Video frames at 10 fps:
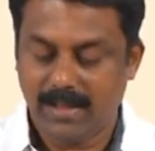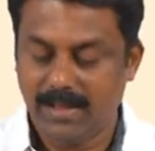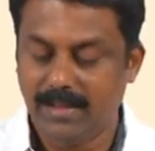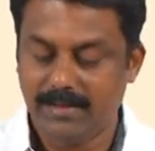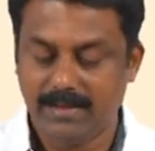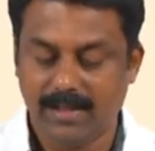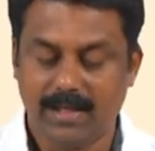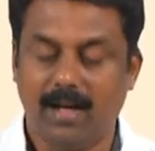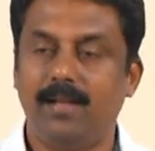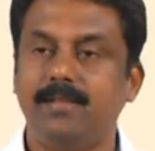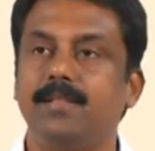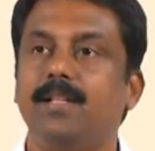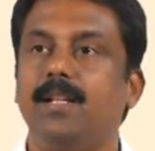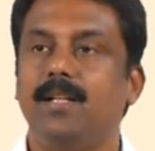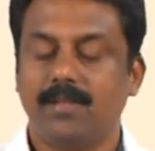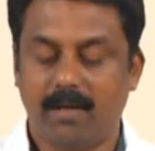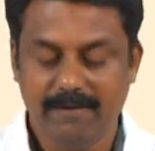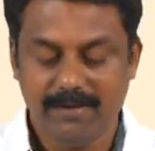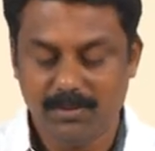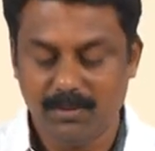in this uh, class so how
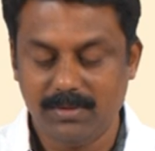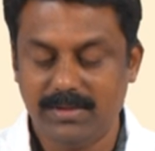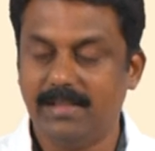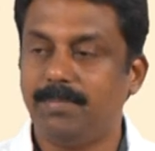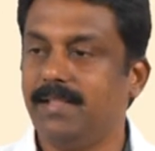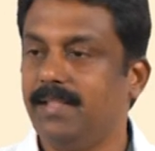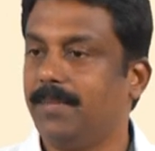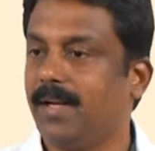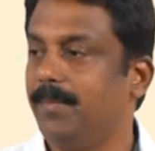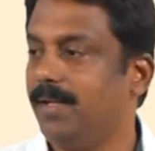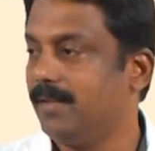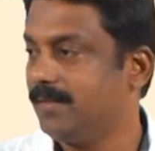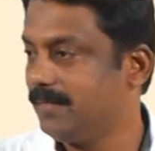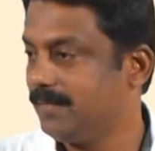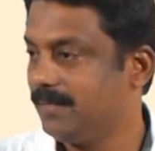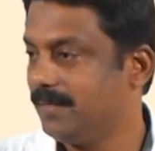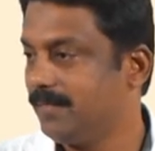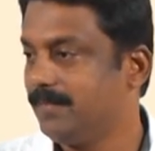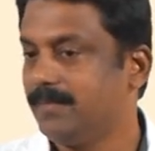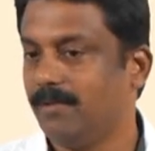do we choose these pulsing parameters
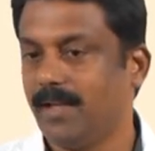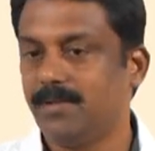okay.